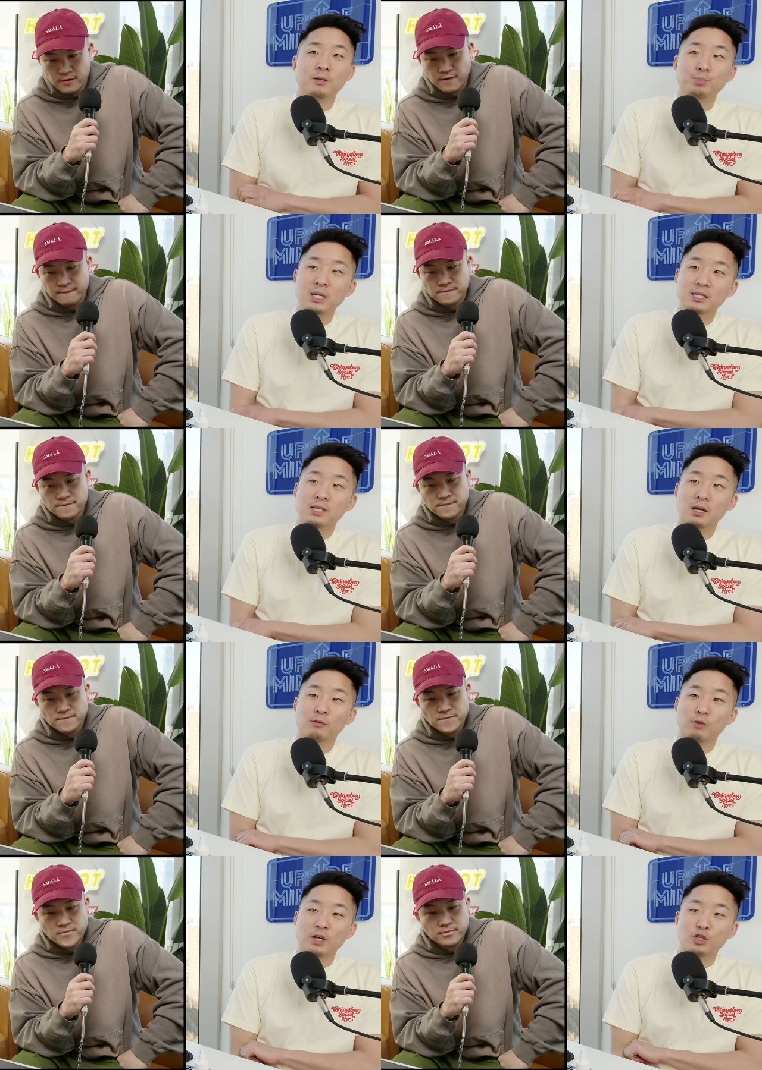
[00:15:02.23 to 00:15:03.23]

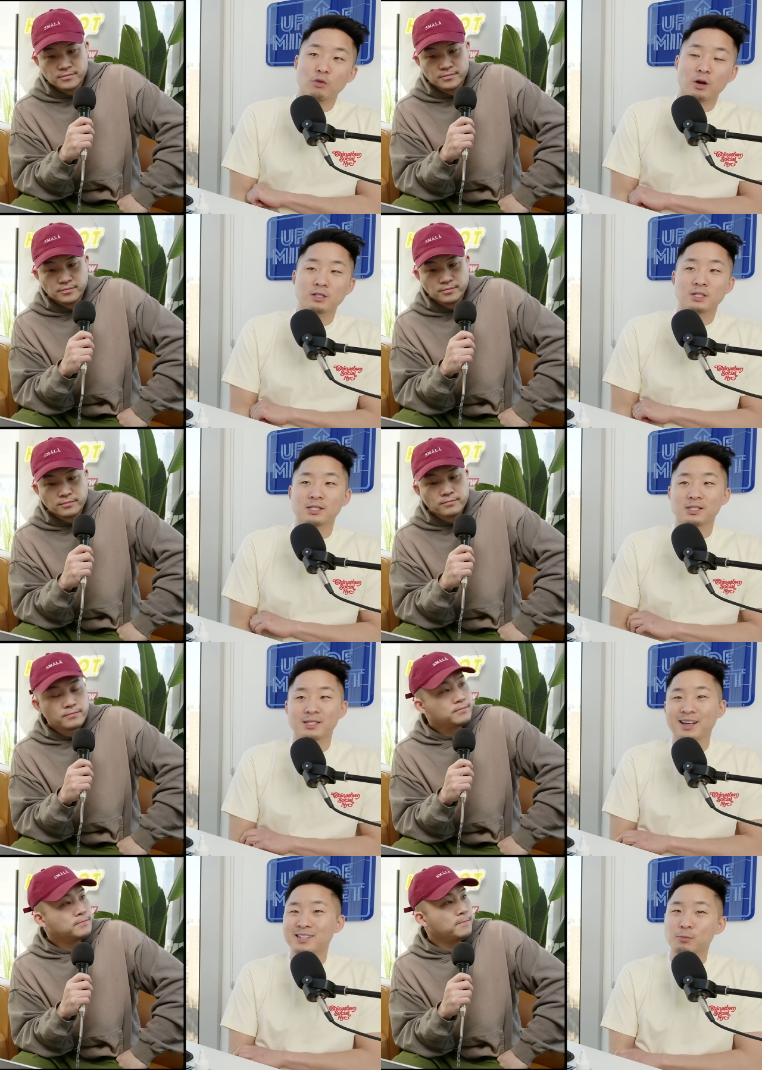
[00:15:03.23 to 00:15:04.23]
Speaker 1: pizza restaurants to
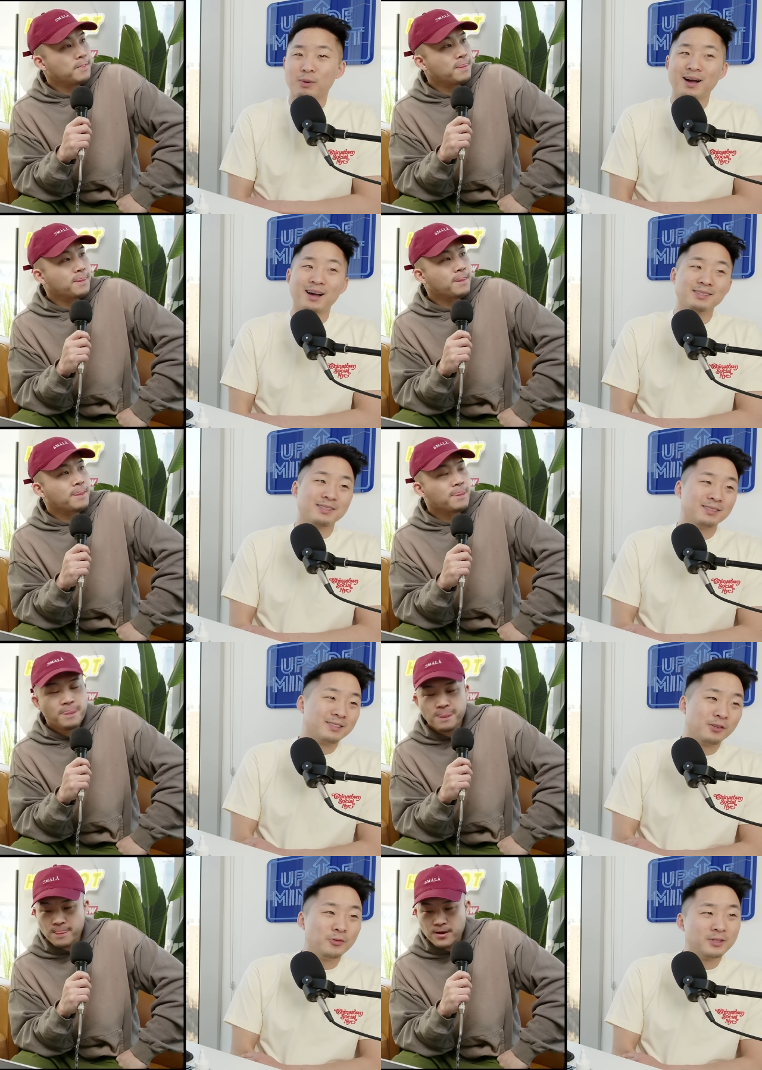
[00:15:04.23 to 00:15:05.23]
slice spots, and
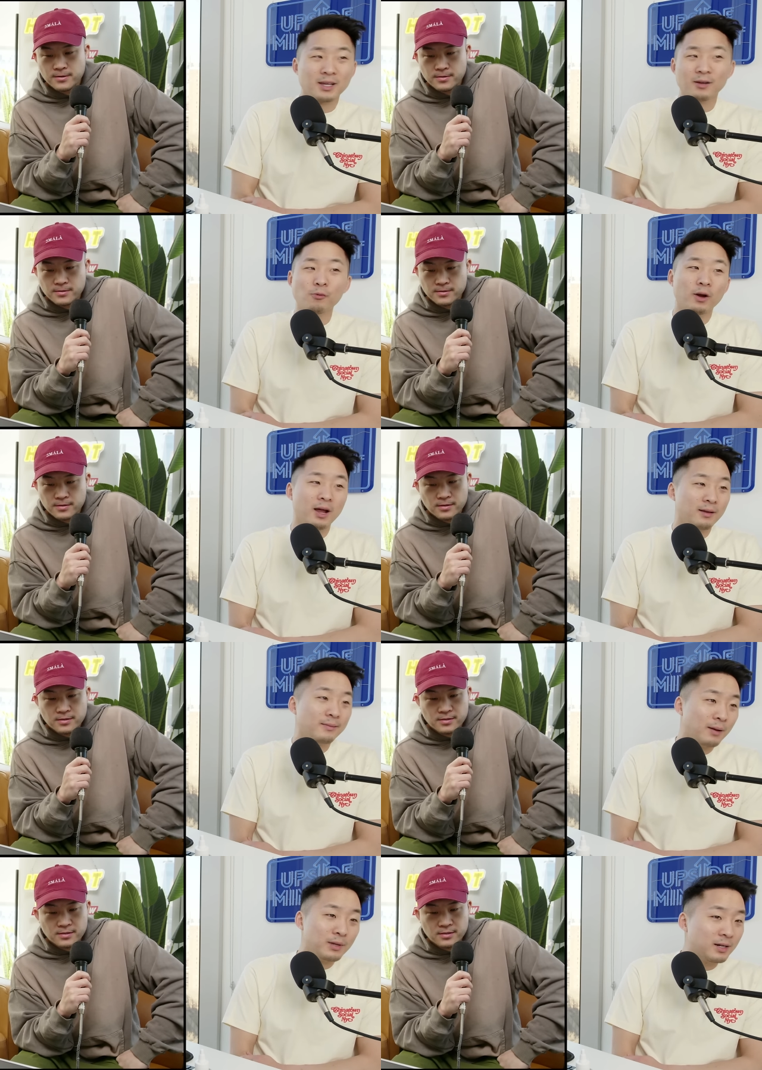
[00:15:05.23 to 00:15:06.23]
so it's like what I,
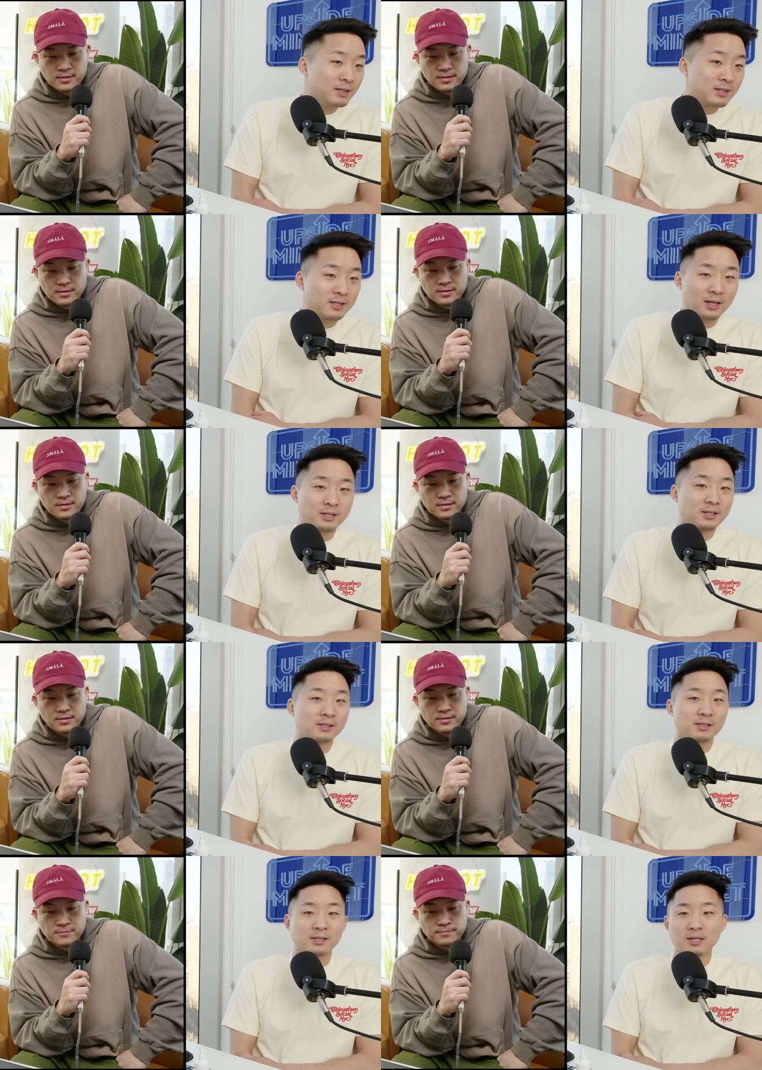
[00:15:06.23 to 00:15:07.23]
I mean, Cuts and Slices
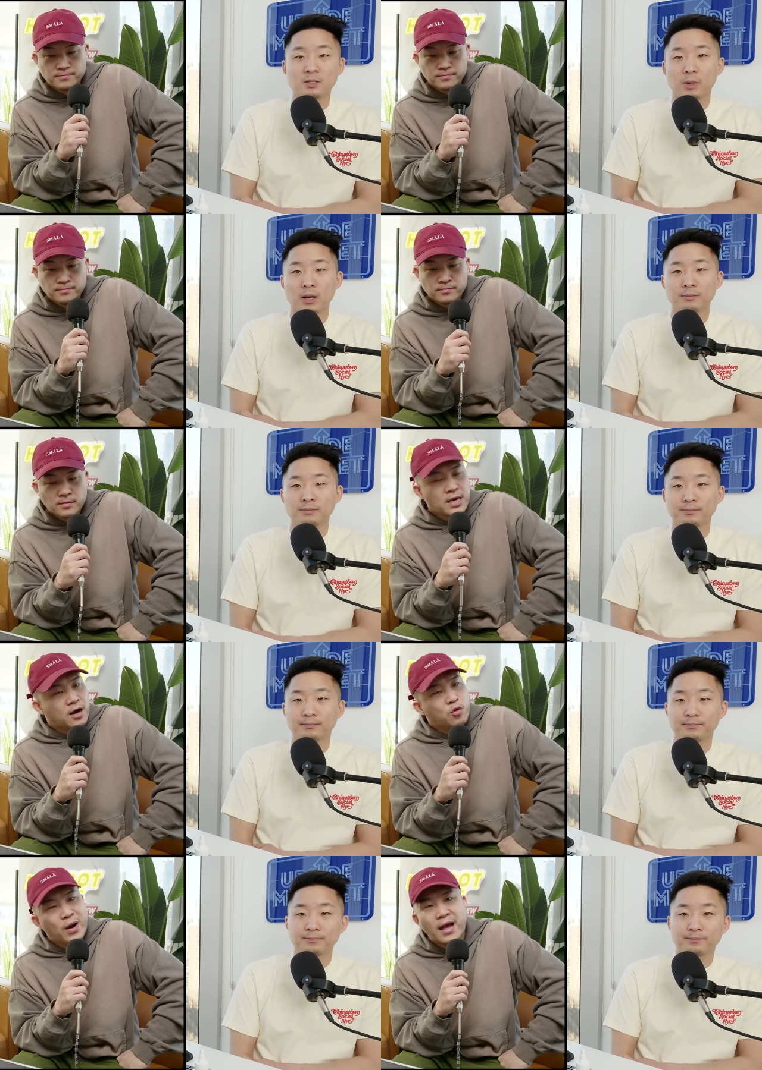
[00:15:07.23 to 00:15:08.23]
is a slice spot.
Speaker 2: Yeah,
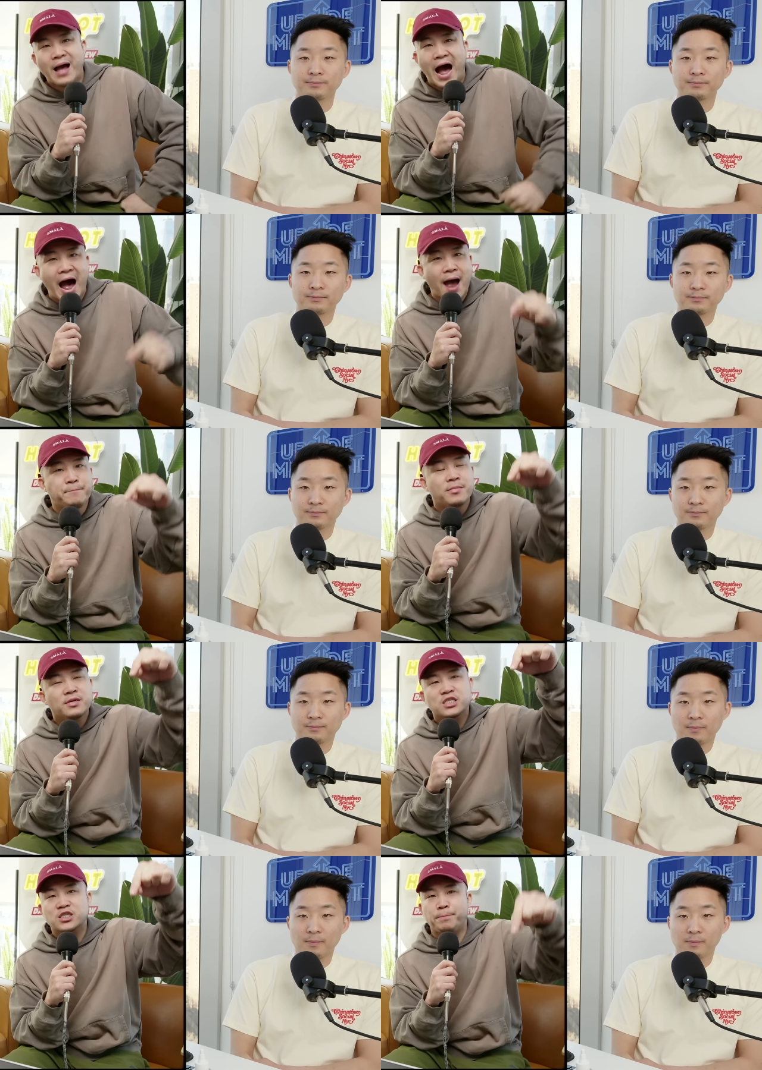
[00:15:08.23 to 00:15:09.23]
quit. I'm
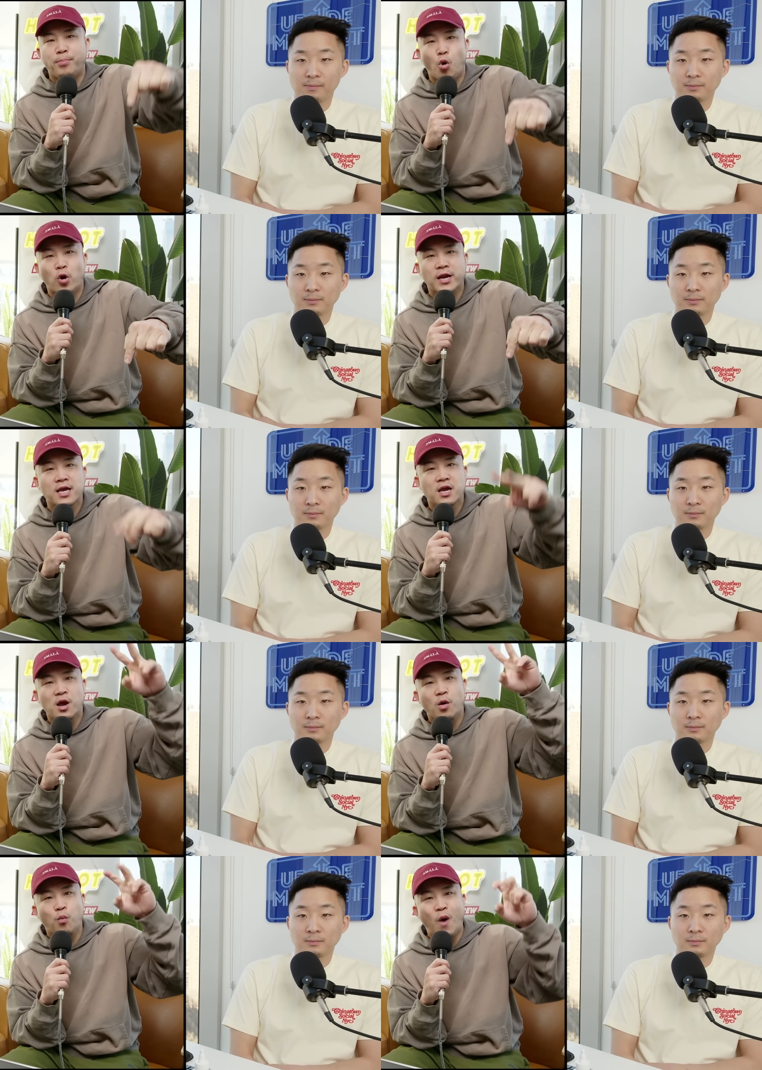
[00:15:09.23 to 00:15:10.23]
supporting
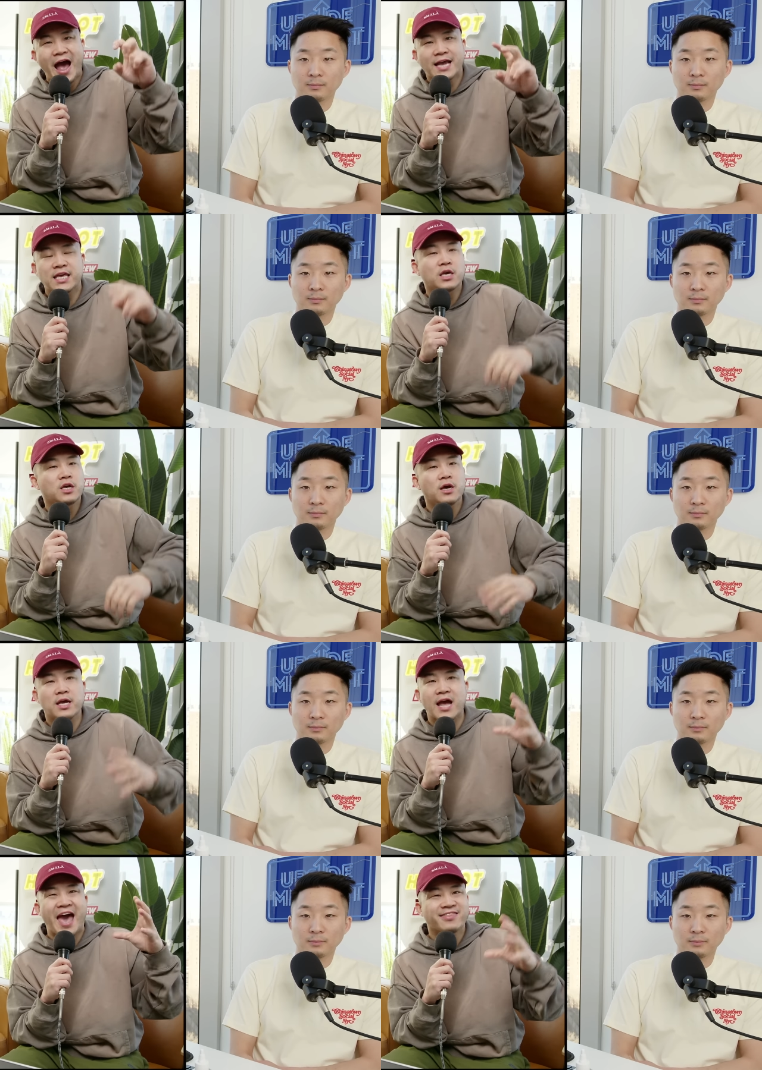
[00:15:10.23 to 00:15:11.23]
wacky
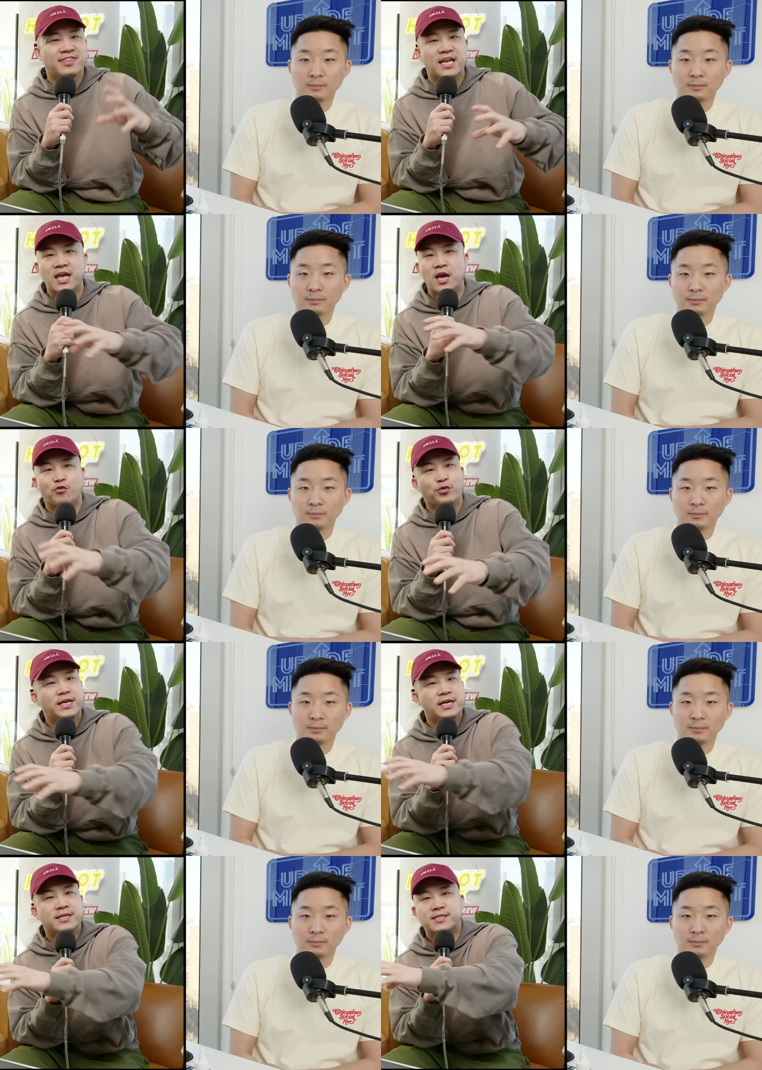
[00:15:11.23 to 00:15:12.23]
ethnic
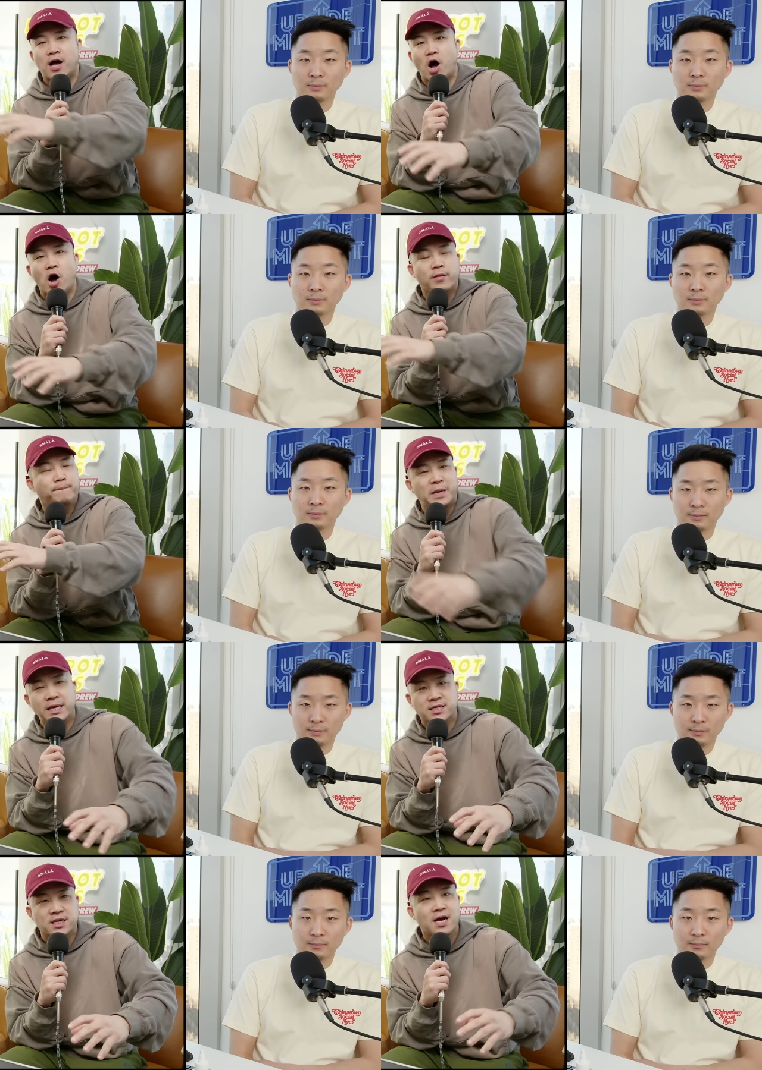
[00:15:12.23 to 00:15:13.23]
ingredients on
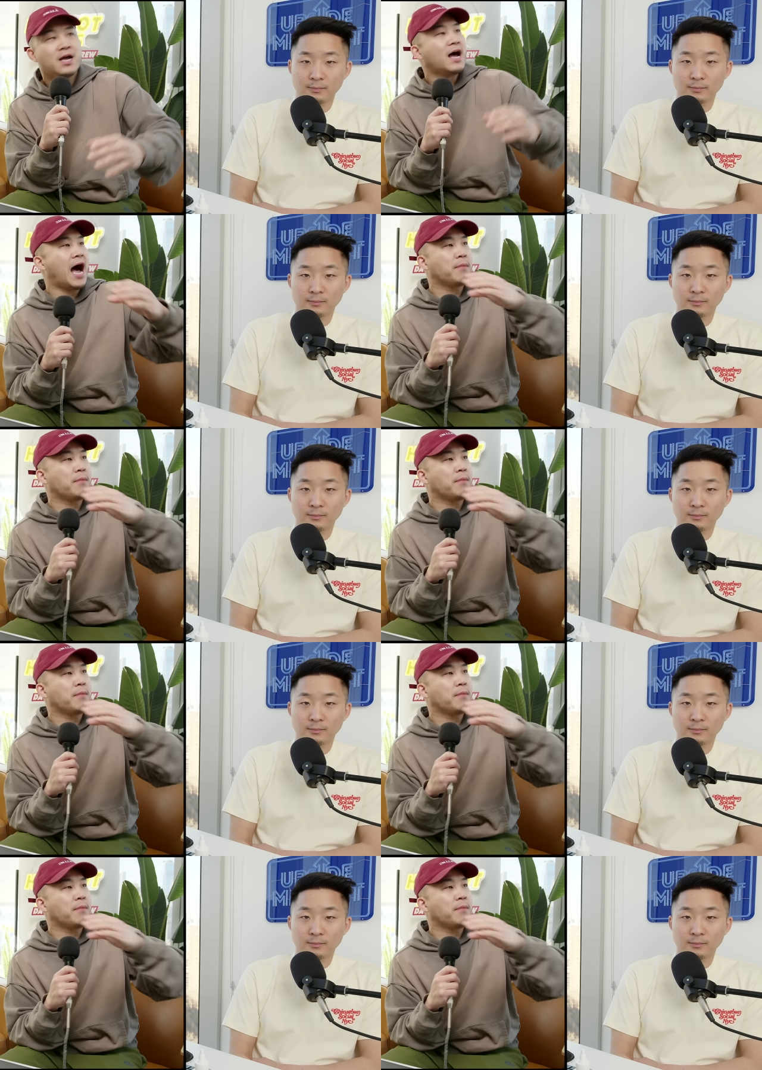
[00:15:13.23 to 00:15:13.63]
pizza. I'm